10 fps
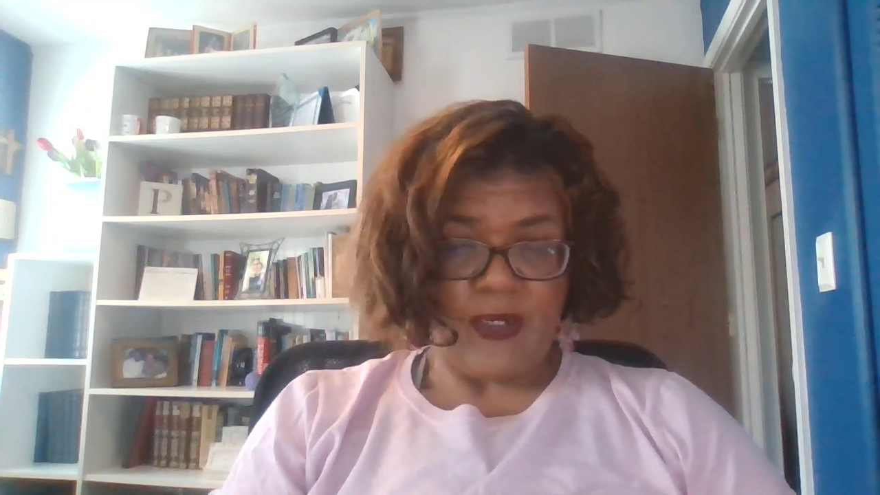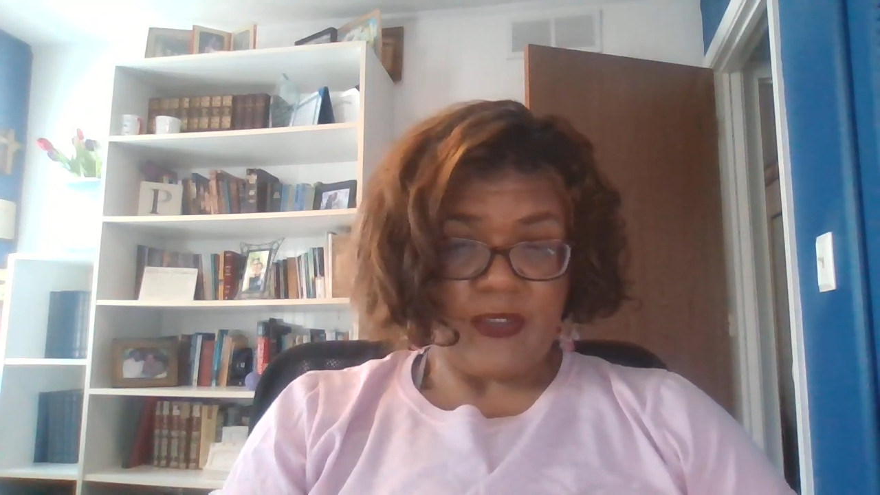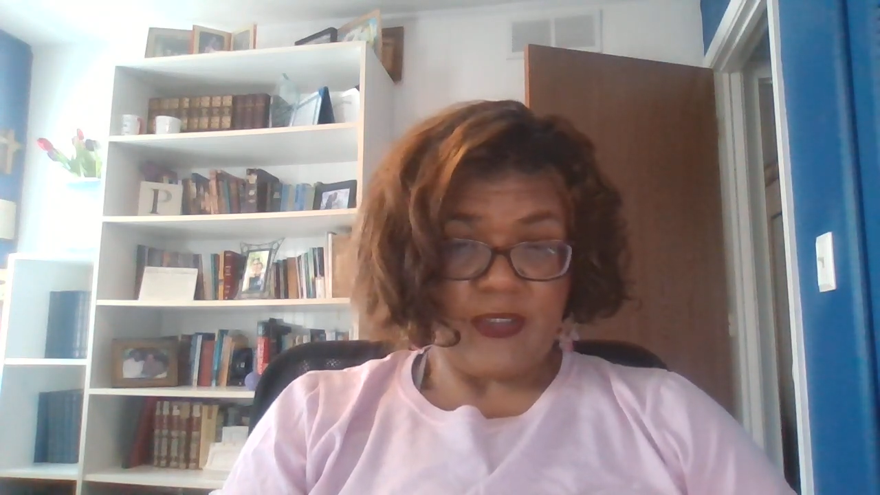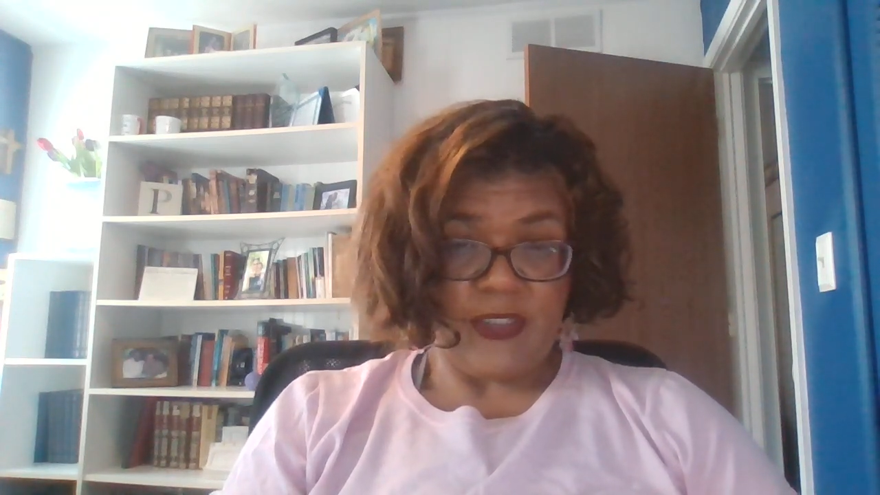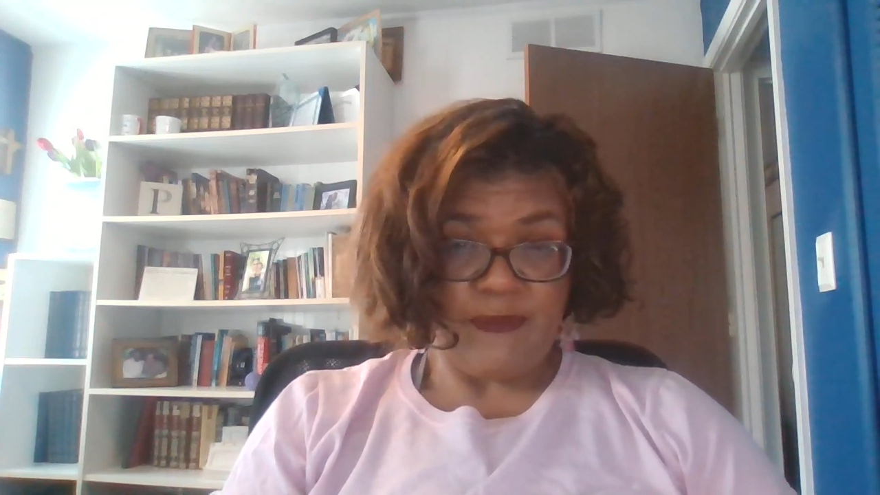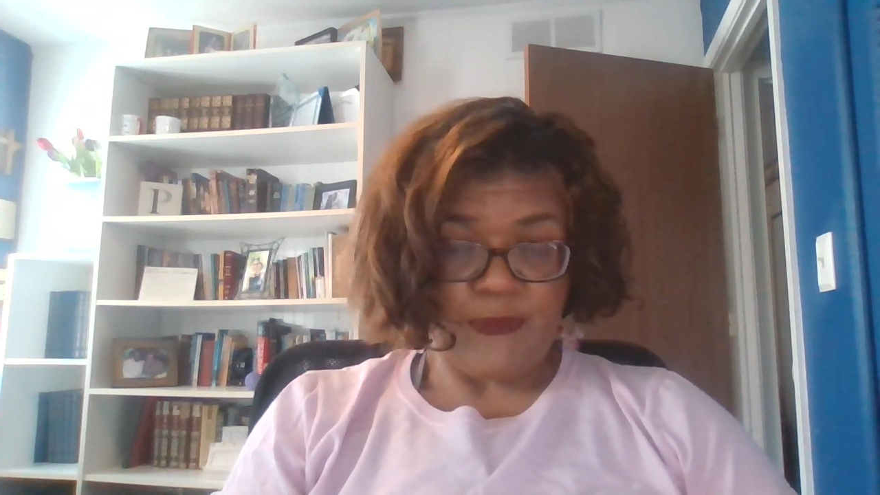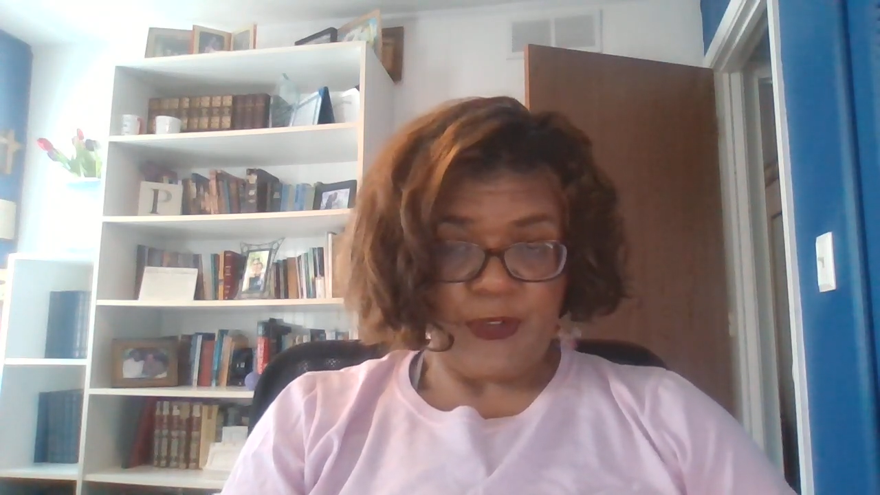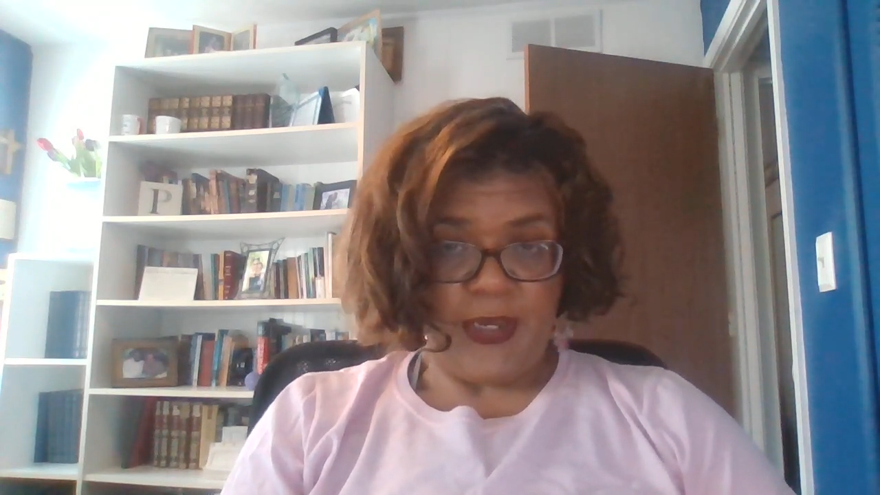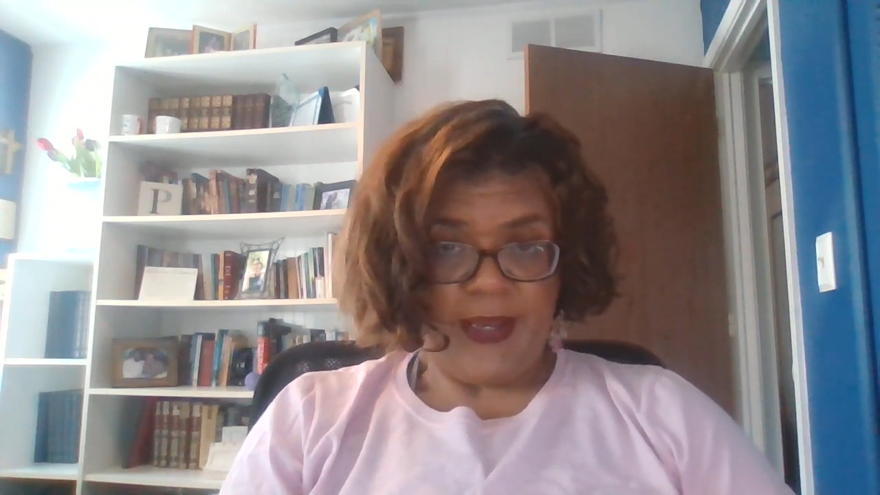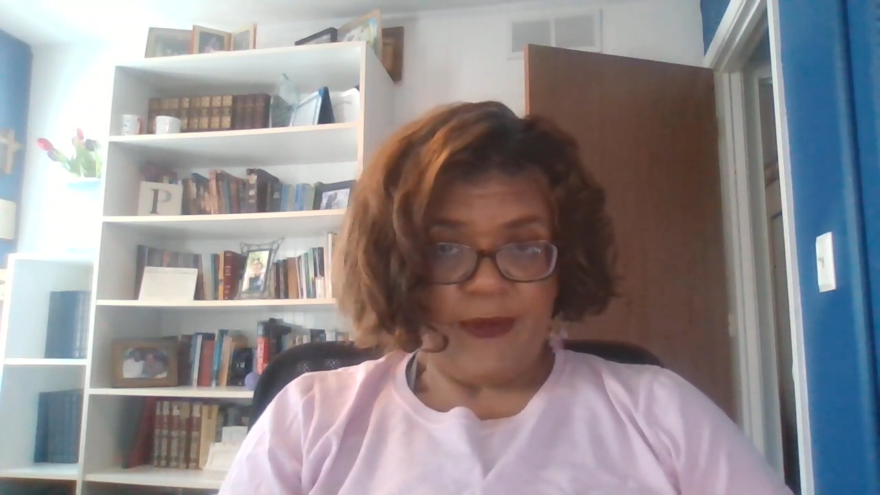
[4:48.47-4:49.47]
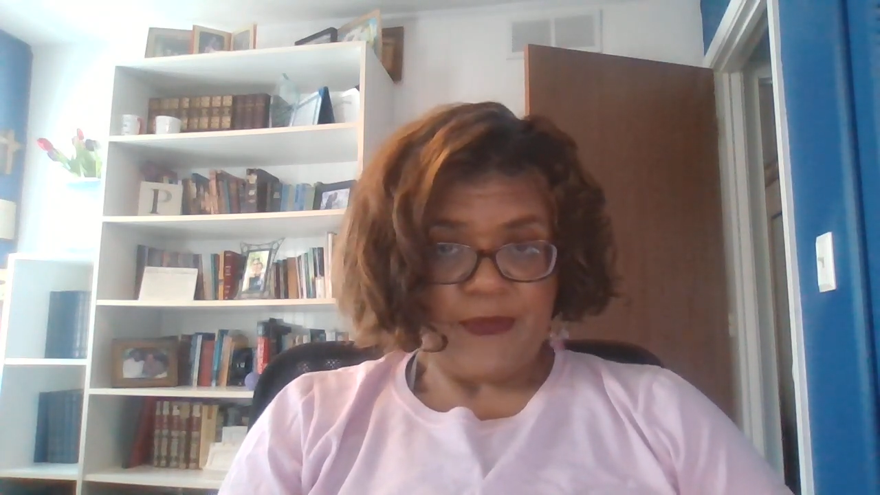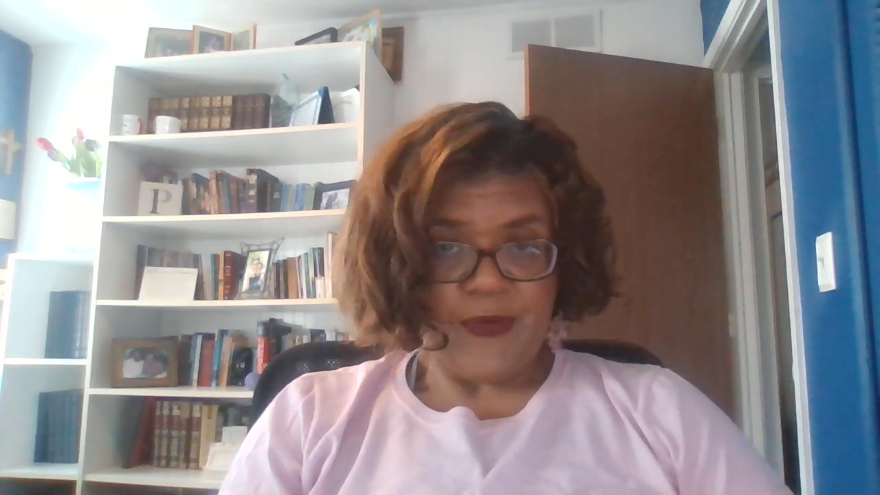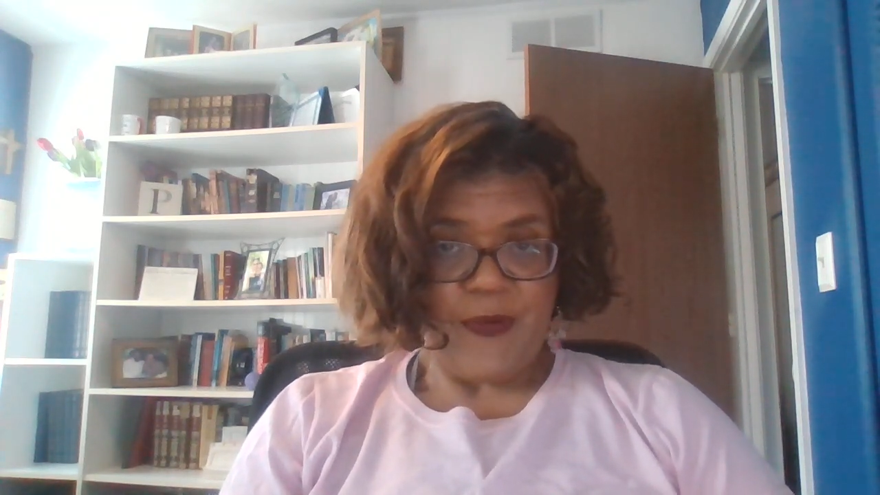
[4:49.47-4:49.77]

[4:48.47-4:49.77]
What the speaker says: are good for your health,